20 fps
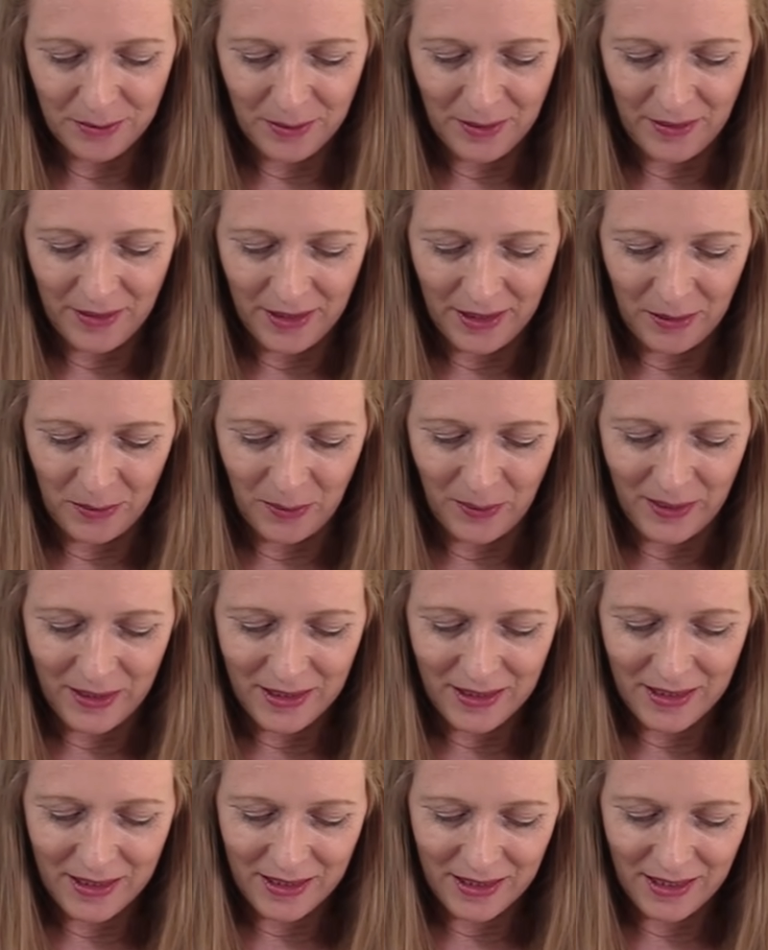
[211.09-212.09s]
when they are
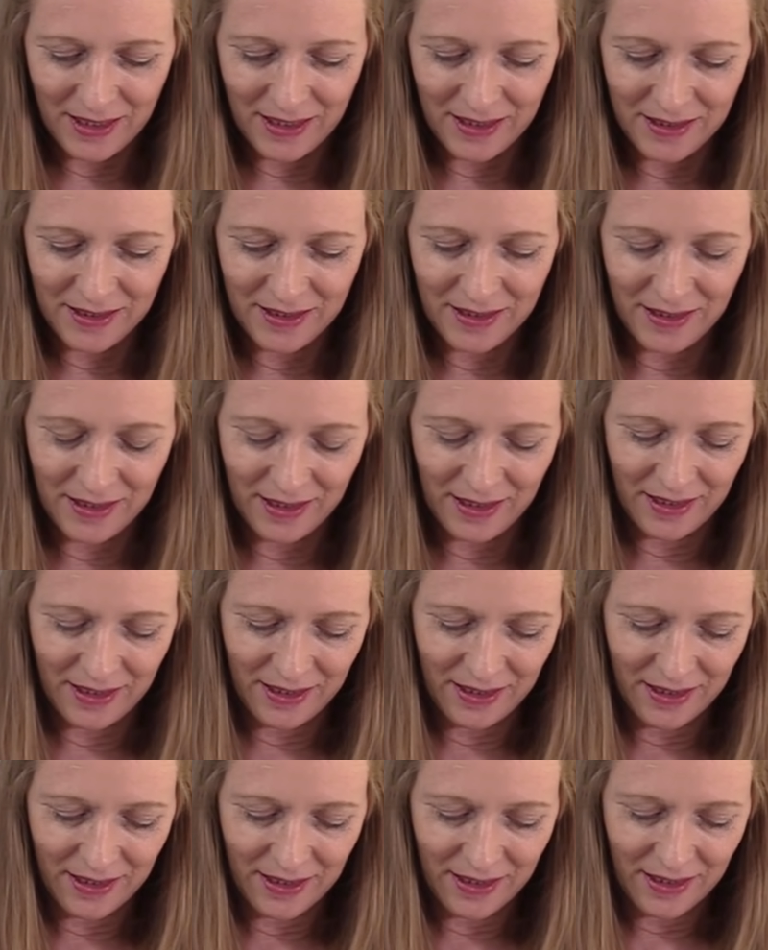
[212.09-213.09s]
wet, and
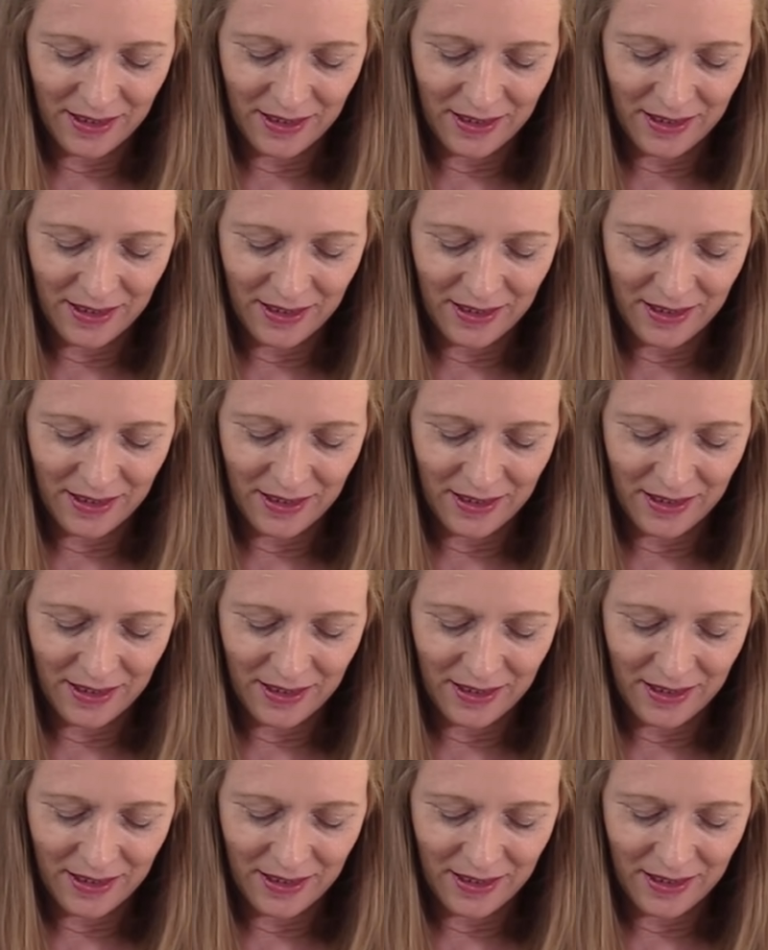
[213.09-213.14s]
they